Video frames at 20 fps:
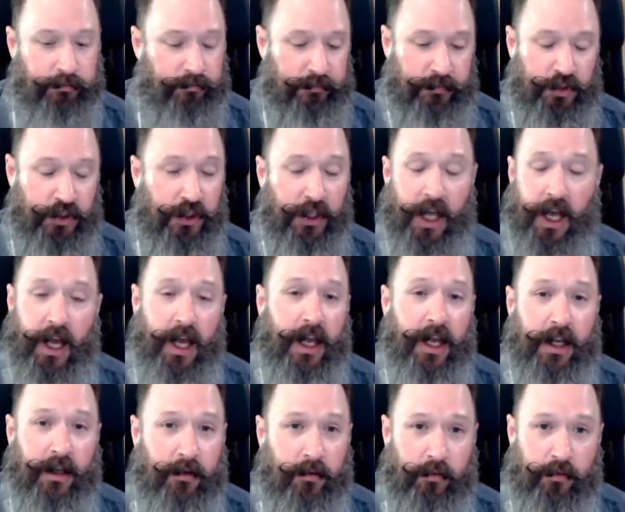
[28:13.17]

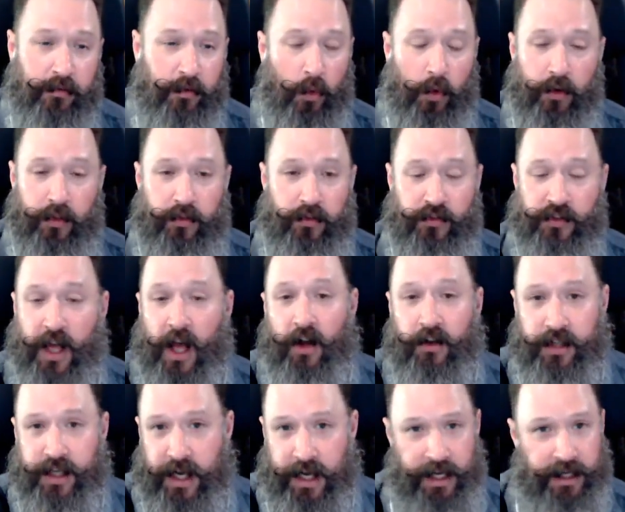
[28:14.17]
July 4th
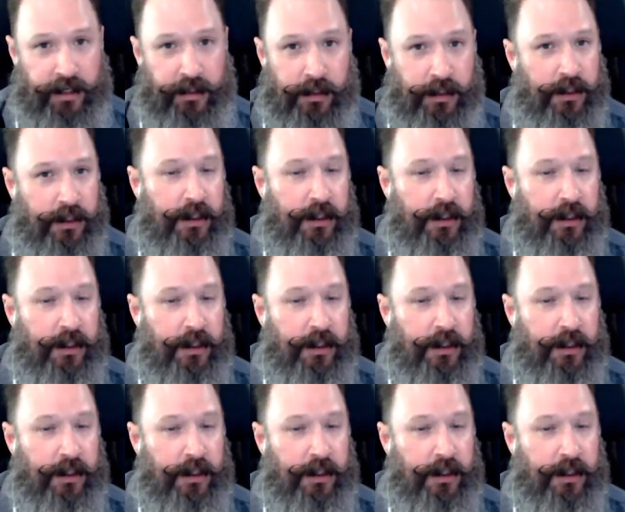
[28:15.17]
style guide.